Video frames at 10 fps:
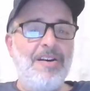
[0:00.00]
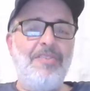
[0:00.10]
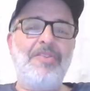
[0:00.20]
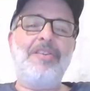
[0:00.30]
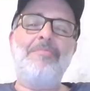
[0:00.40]

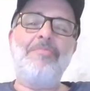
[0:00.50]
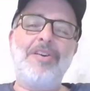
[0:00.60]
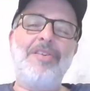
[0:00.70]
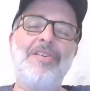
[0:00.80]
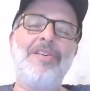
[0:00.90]
Oh, come
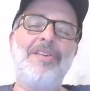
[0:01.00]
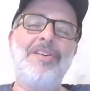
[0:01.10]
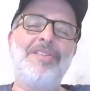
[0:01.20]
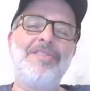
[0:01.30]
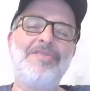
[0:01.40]

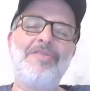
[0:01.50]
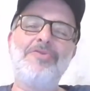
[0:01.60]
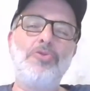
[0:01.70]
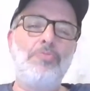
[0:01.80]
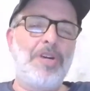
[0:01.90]
on. You
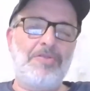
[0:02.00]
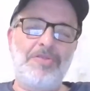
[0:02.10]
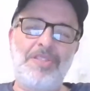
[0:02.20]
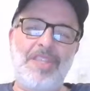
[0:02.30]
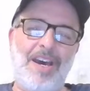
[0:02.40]
can do
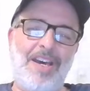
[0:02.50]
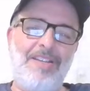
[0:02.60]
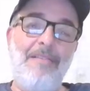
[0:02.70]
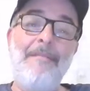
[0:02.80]
better than that.